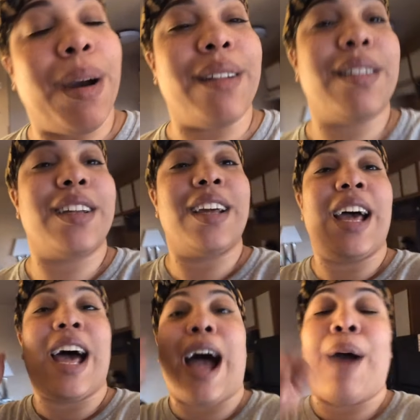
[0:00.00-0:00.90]
But
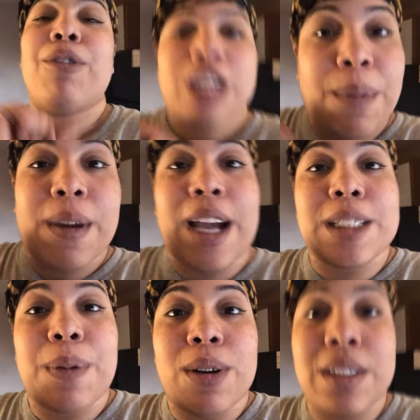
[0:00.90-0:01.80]
I will keep you
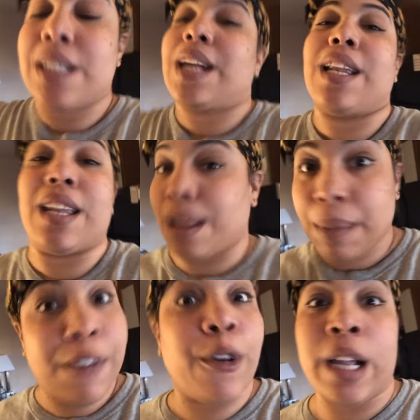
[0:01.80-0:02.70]
guys posted. Let
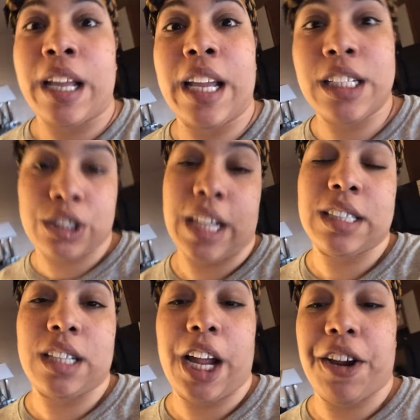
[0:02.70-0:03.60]
me freaking get
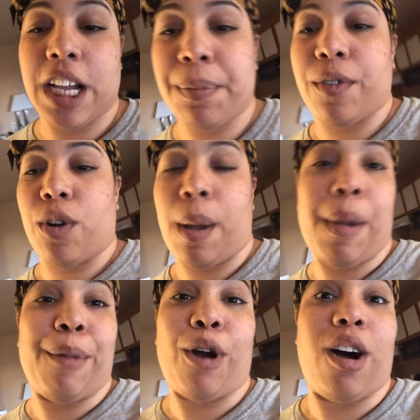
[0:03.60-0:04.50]
dressed and hurry up before my
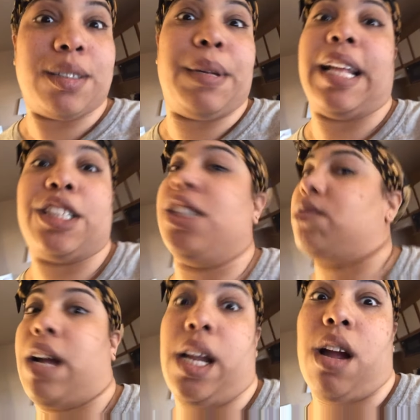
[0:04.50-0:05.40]
mom calls me that she's
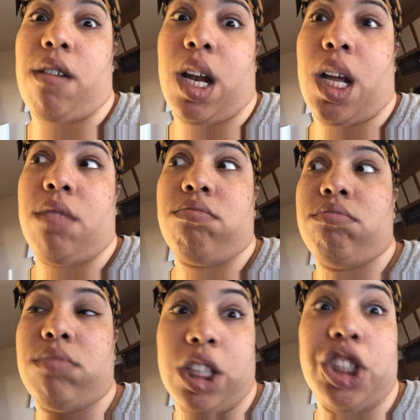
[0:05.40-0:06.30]
ready already.
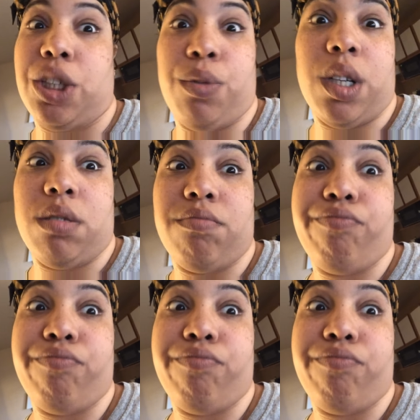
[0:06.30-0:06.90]
Because she will.